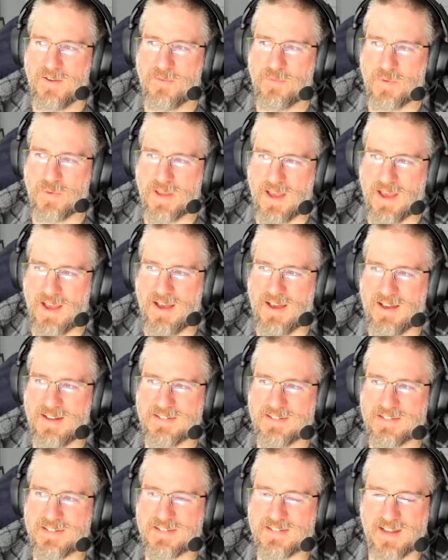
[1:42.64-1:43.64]
had
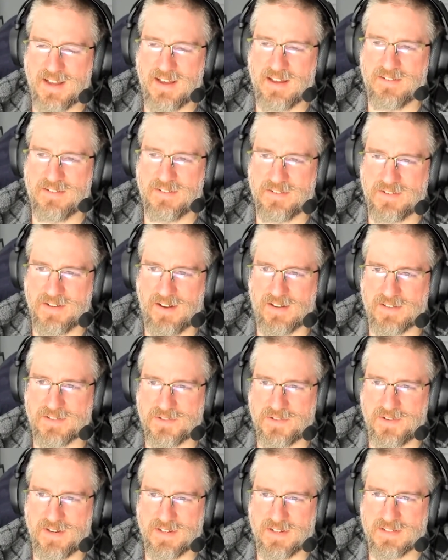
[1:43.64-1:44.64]
standard doc
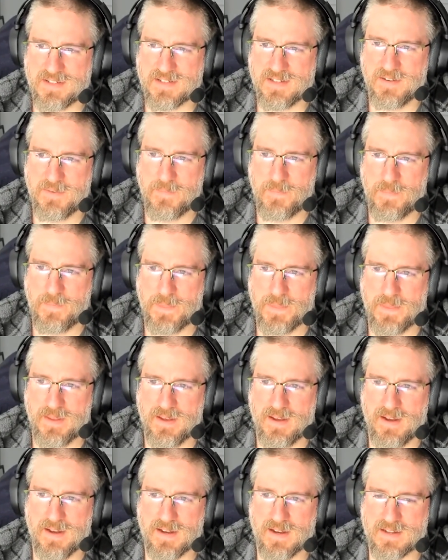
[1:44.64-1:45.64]
strings,
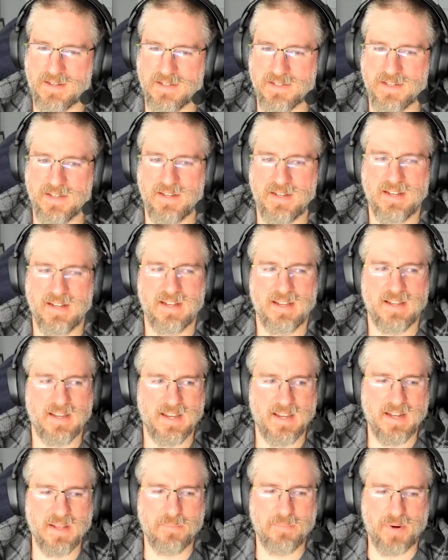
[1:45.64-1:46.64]
because
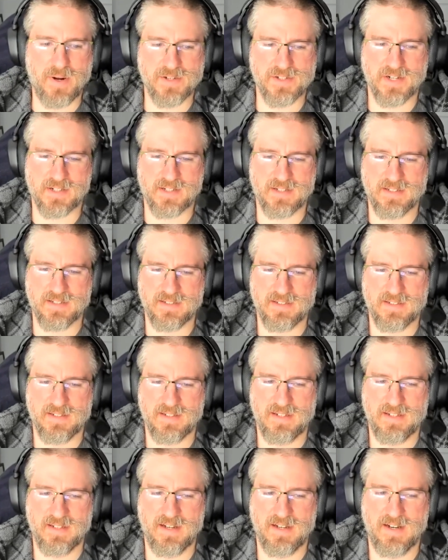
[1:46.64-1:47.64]
any project
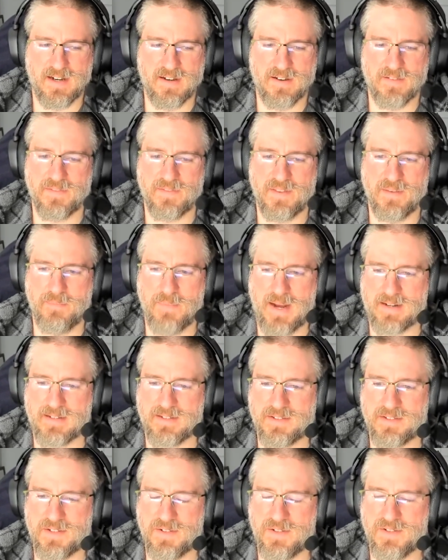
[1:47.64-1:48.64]
of the
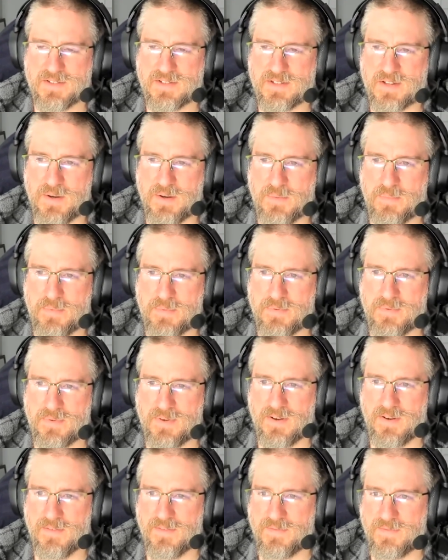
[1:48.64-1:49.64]
magnitude and scope
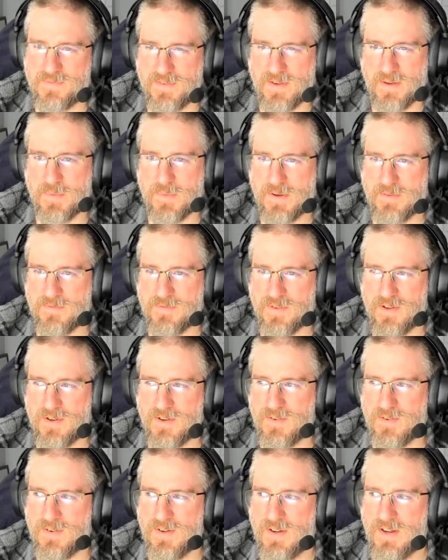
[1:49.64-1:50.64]
of
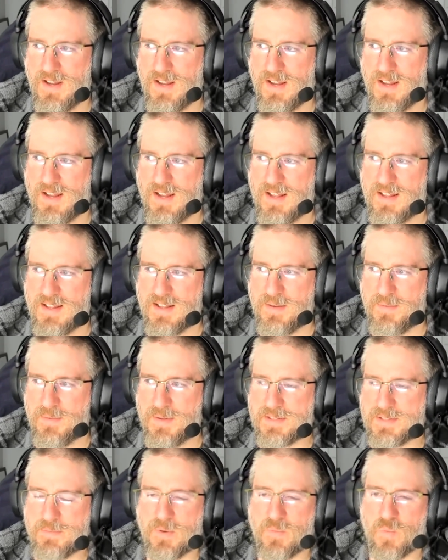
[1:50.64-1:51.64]
MLflow, I mean,
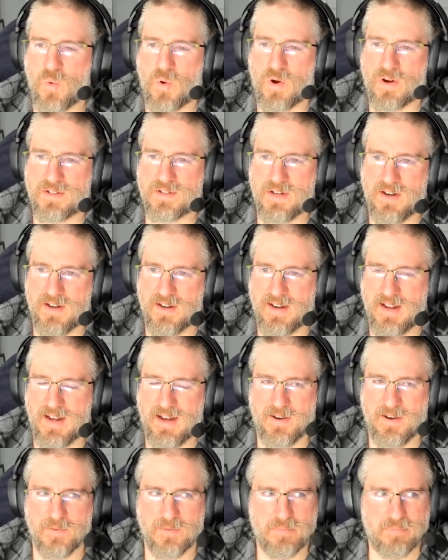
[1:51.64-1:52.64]
it's been worked on
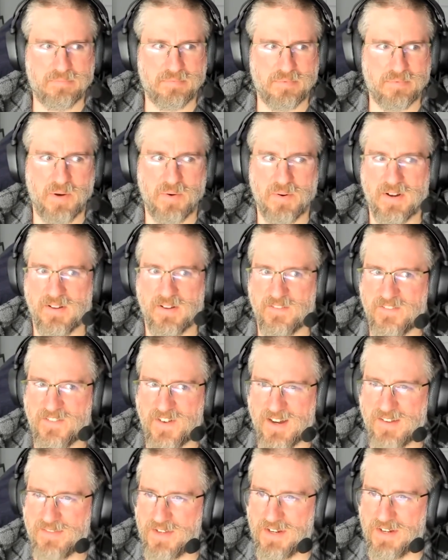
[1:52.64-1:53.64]
now going on
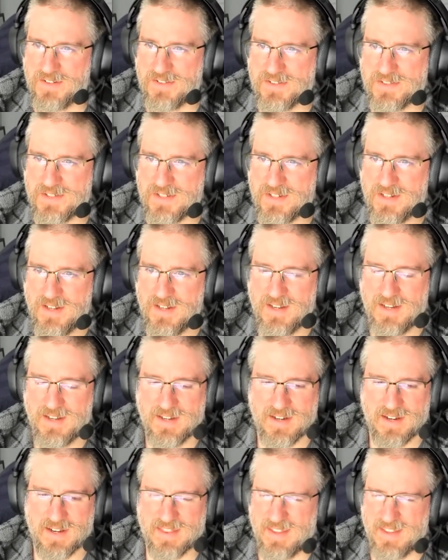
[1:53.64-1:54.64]
5 years,
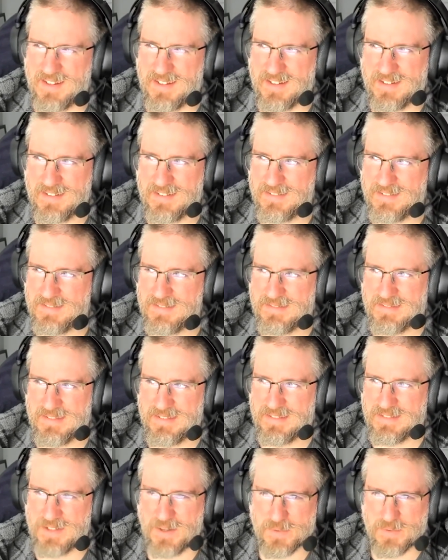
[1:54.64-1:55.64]
I think.
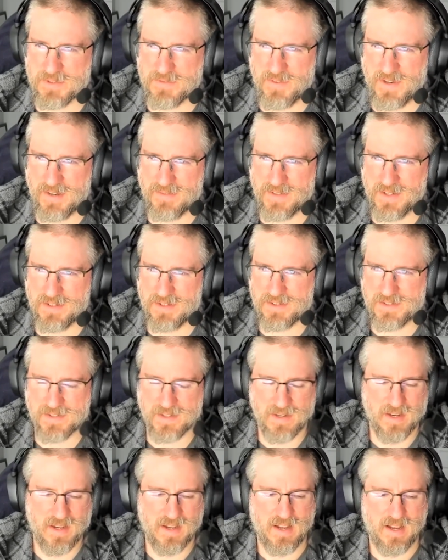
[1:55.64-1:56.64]
It's almost 5 years.
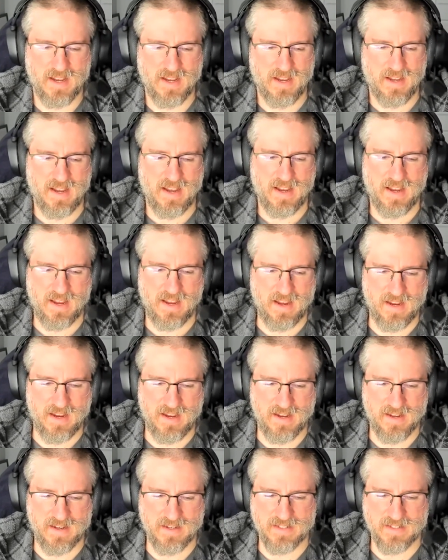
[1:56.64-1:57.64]

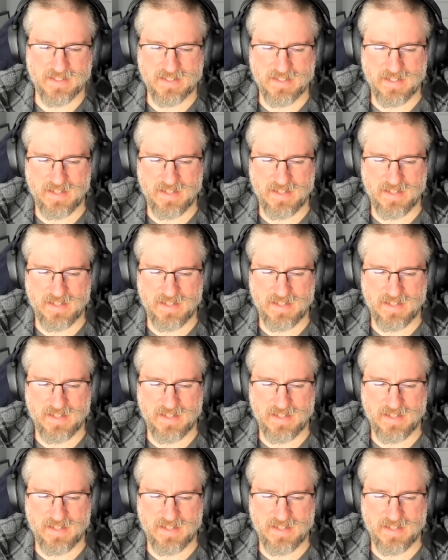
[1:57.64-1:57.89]
And